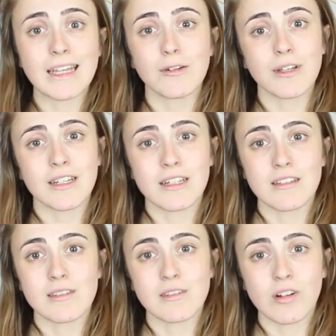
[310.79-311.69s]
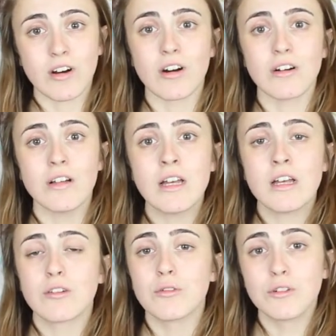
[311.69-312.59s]
you can install
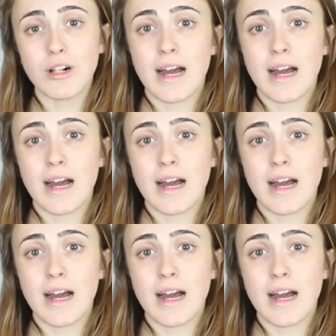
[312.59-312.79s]
Google